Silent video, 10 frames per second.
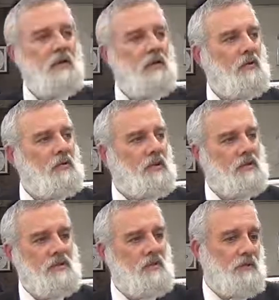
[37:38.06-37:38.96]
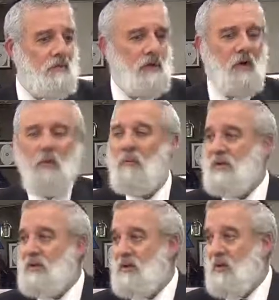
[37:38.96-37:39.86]
closes a
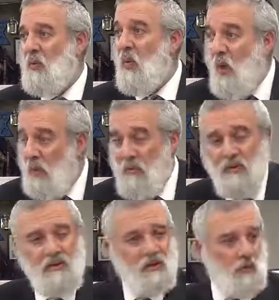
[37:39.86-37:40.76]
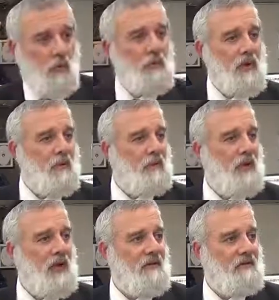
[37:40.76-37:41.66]
woman's womb that she won't be able to
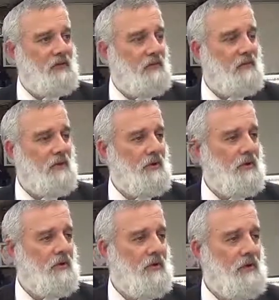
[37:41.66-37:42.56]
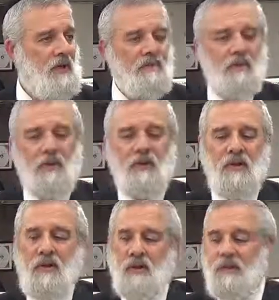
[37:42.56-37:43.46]
have children, God forbid.
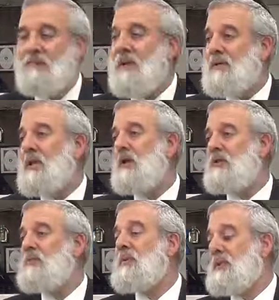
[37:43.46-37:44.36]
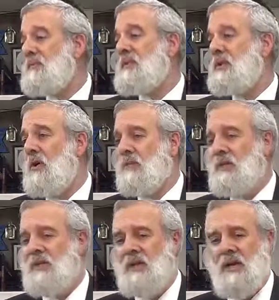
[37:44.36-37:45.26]
Sometimes he closes, but sometimes he
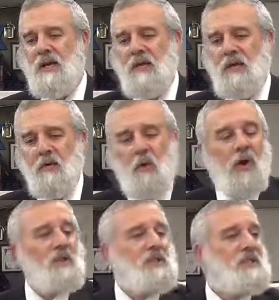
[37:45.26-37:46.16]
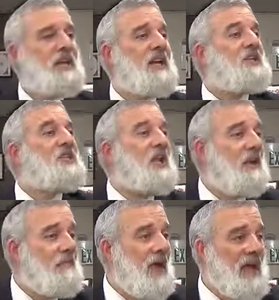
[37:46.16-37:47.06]
opens. Why does it say
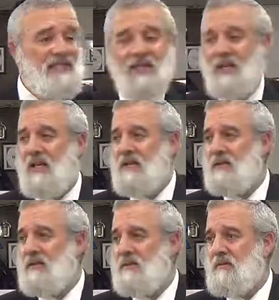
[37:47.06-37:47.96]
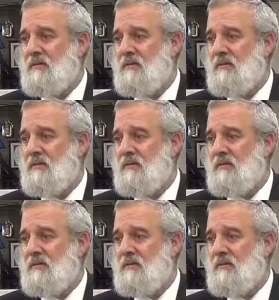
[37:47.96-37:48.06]
Hashem has the keys?